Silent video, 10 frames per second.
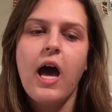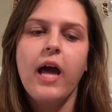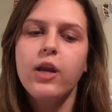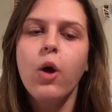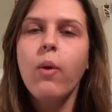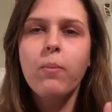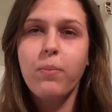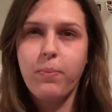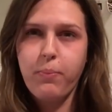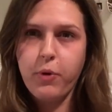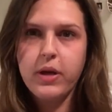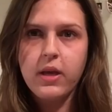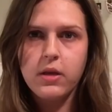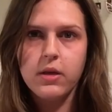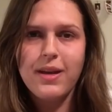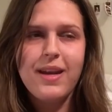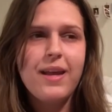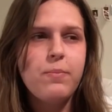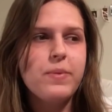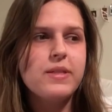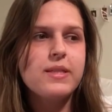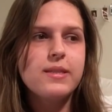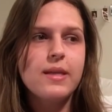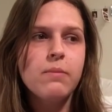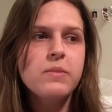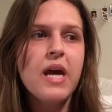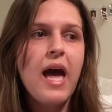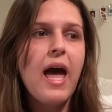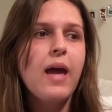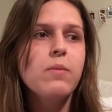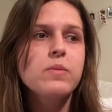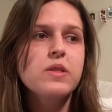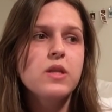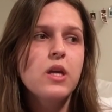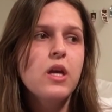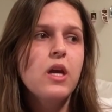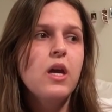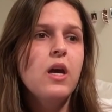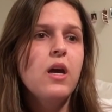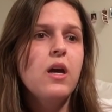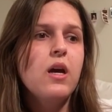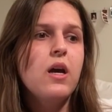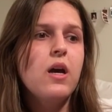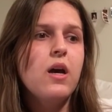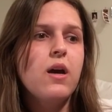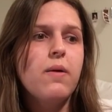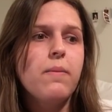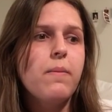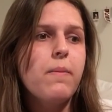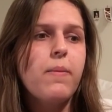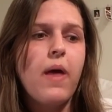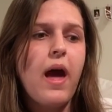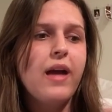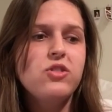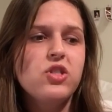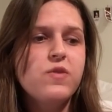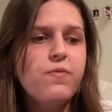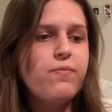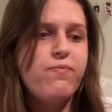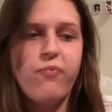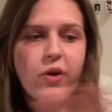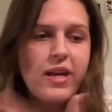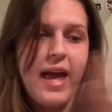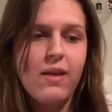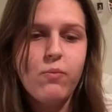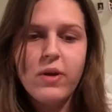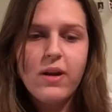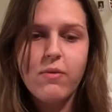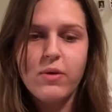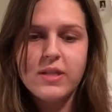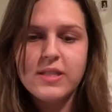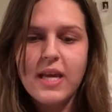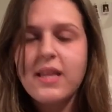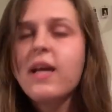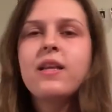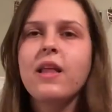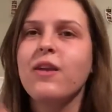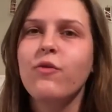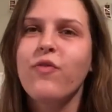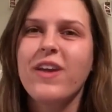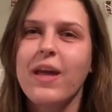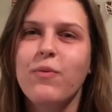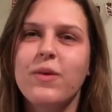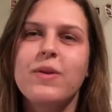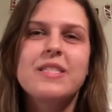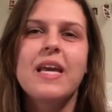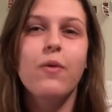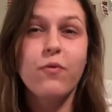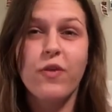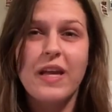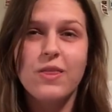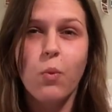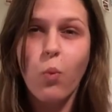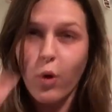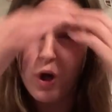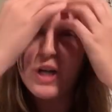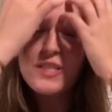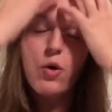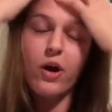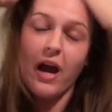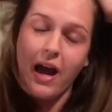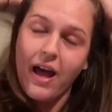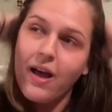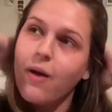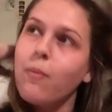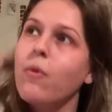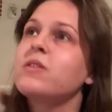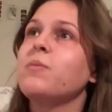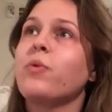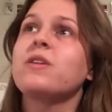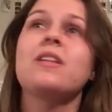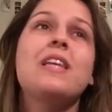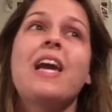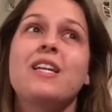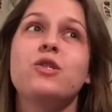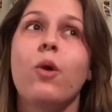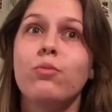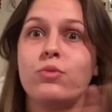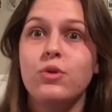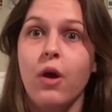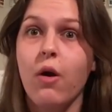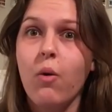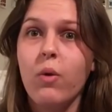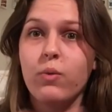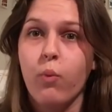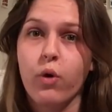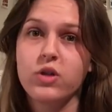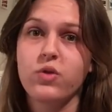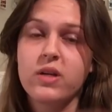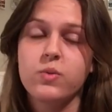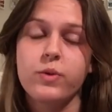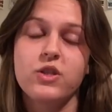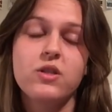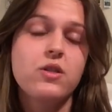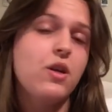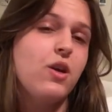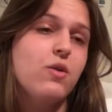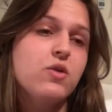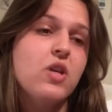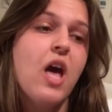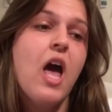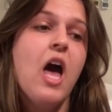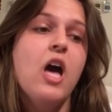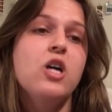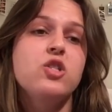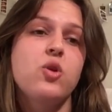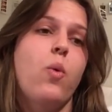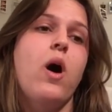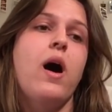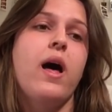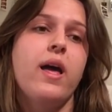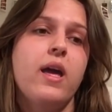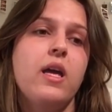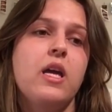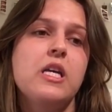I know I'm pretty good at it, but sometimes I just forget what I want to say. Like, I don't forget what I want to say, I don't forget the words, or most importantly, I don't know what words or expressions to use, so I